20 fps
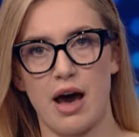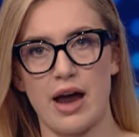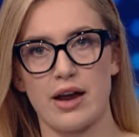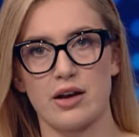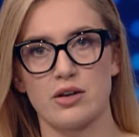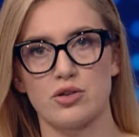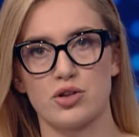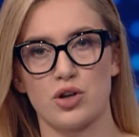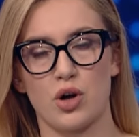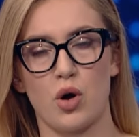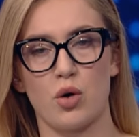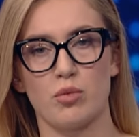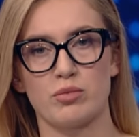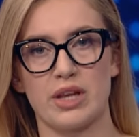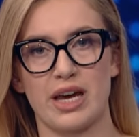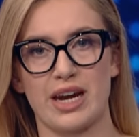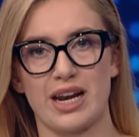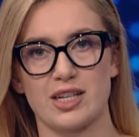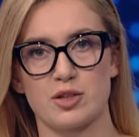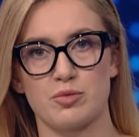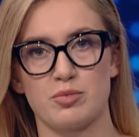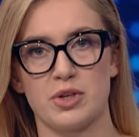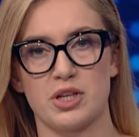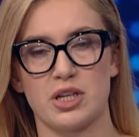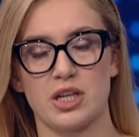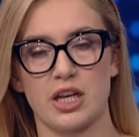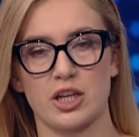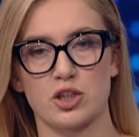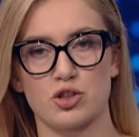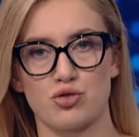Iron Dome that has
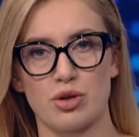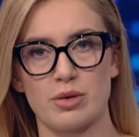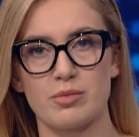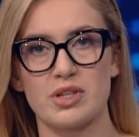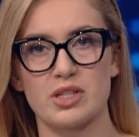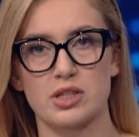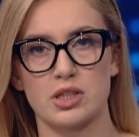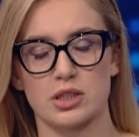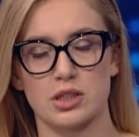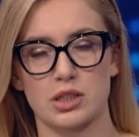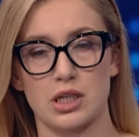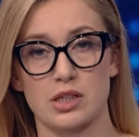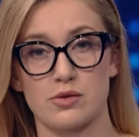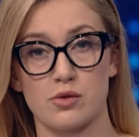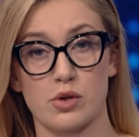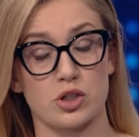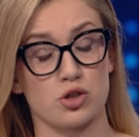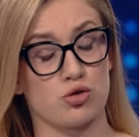been extremely successful,